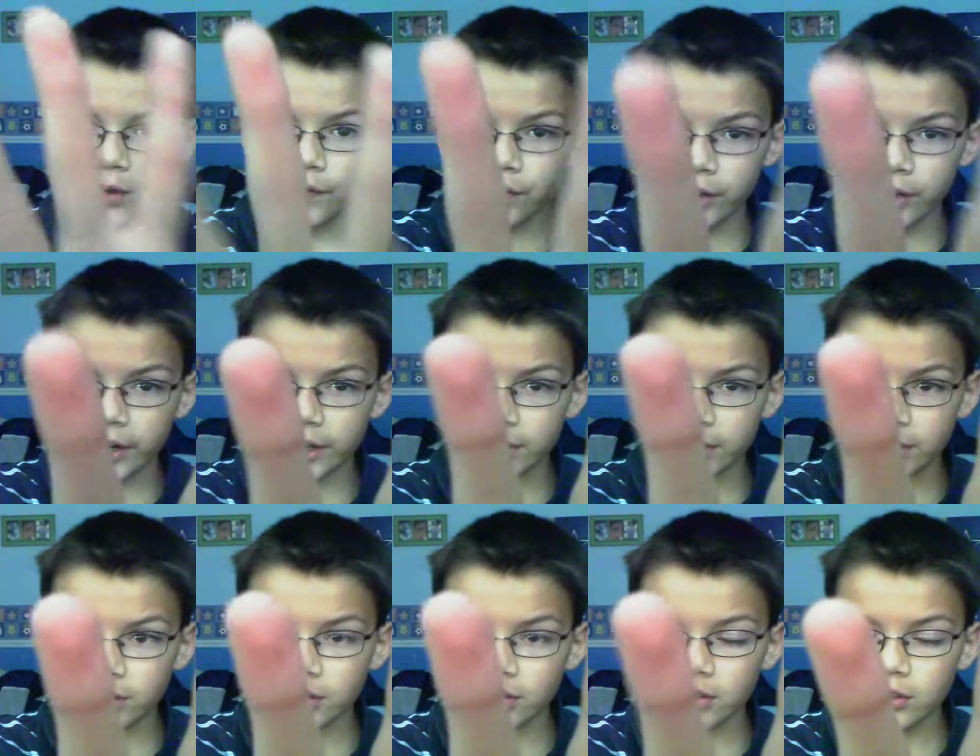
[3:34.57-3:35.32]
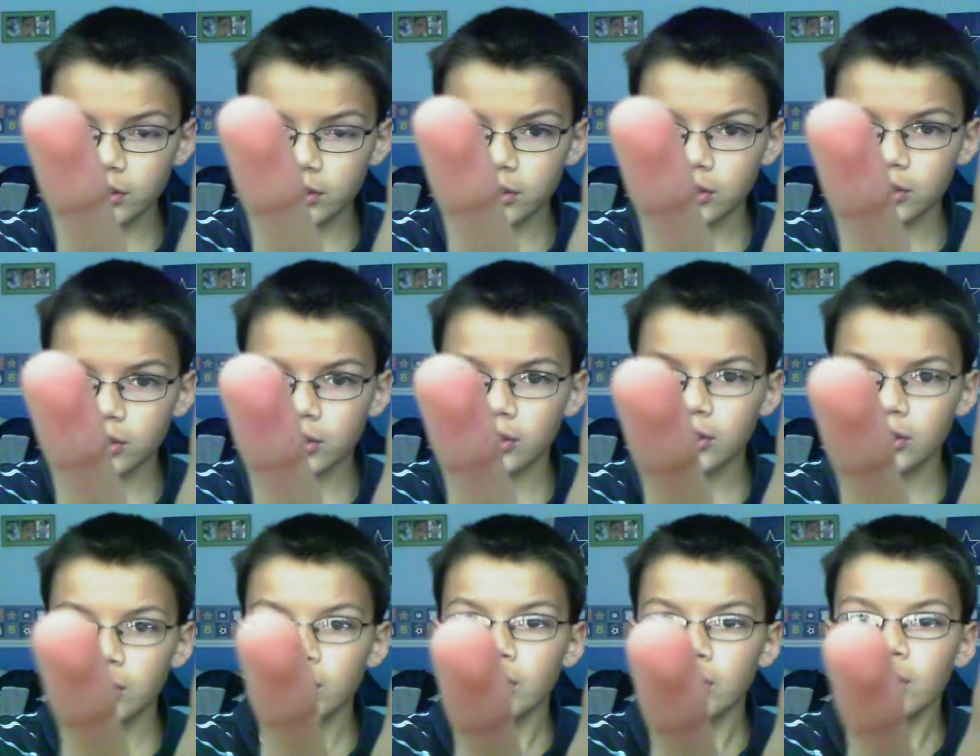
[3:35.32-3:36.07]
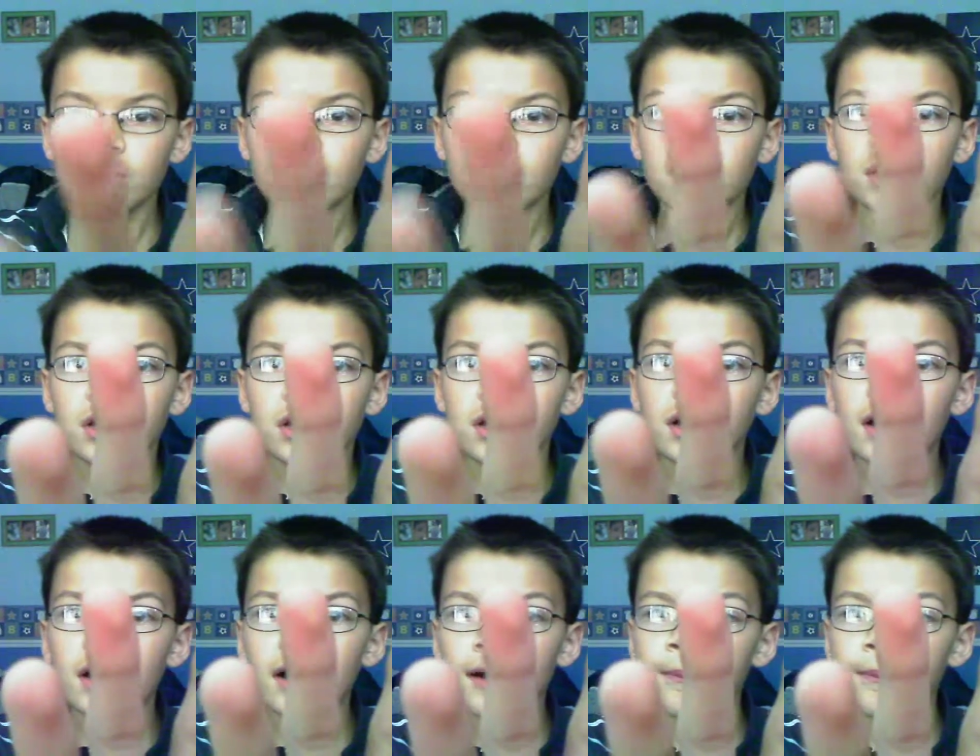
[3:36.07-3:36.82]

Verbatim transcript: friends, um,